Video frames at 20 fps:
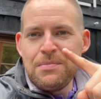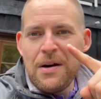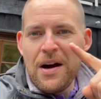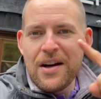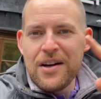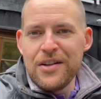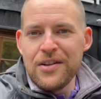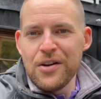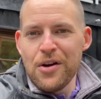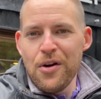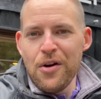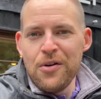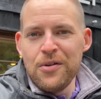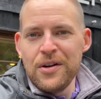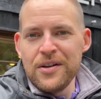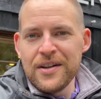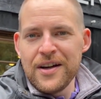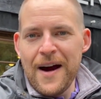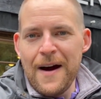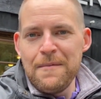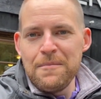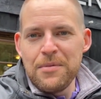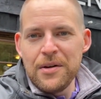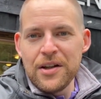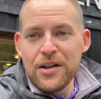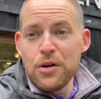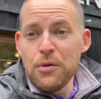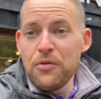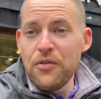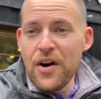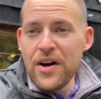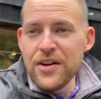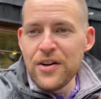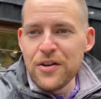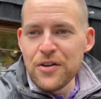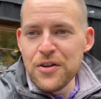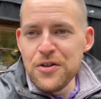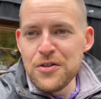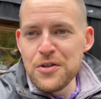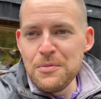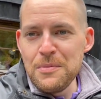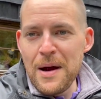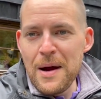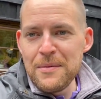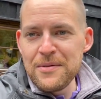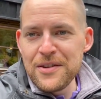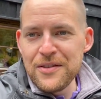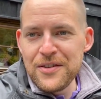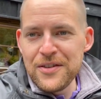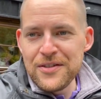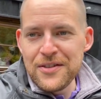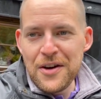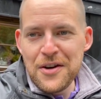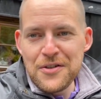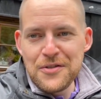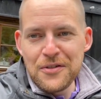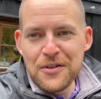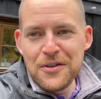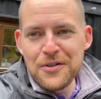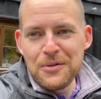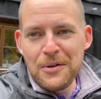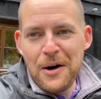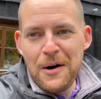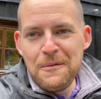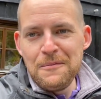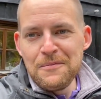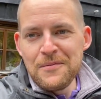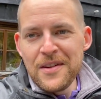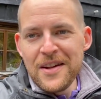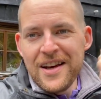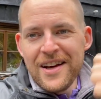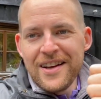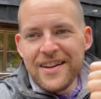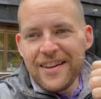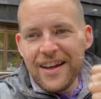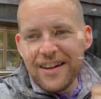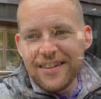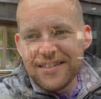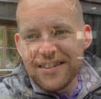in Kro and Camping you'll find it on Google Maps if you search for it as well thanks